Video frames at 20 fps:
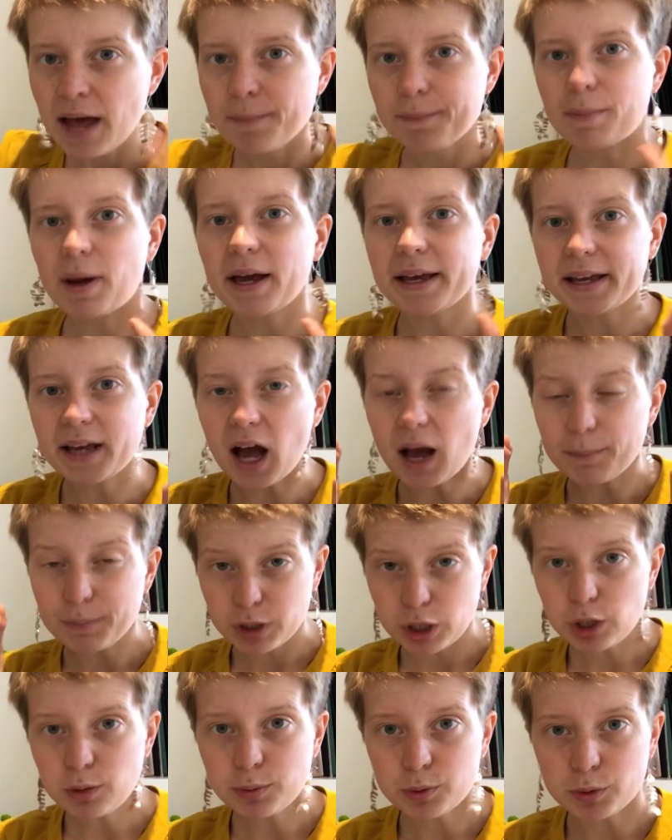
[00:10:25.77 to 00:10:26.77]
my
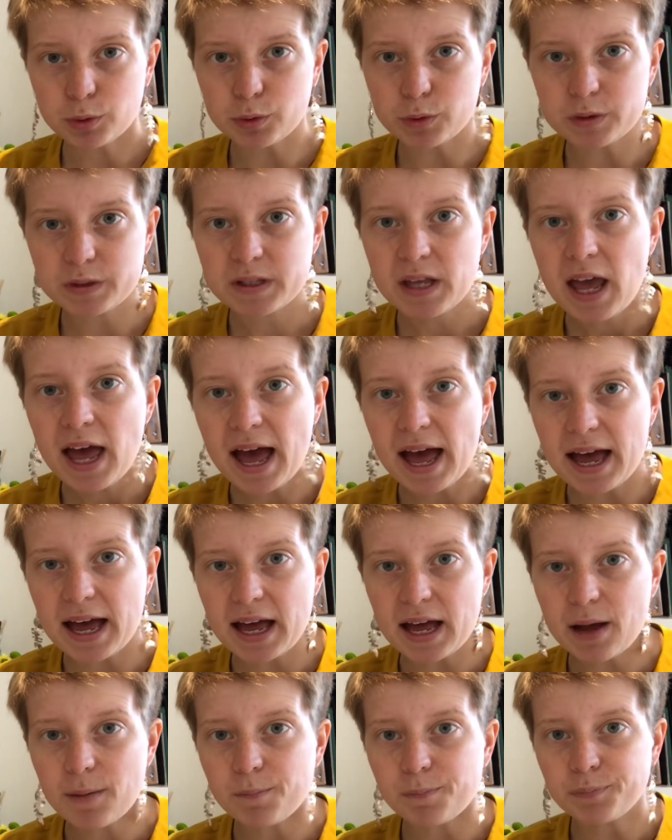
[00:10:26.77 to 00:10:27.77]
pupils
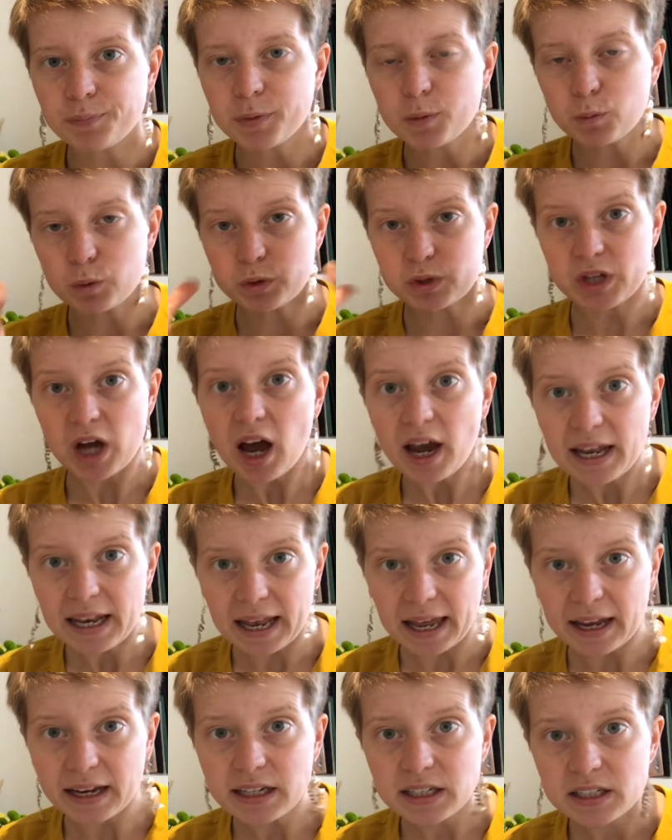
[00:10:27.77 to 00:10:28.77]
will
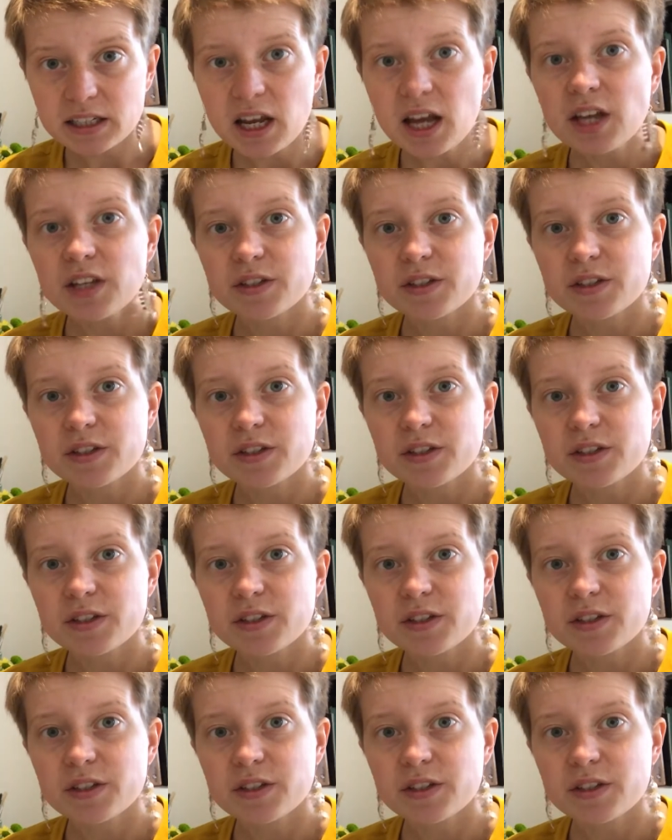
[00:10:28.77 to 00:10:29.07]
dilate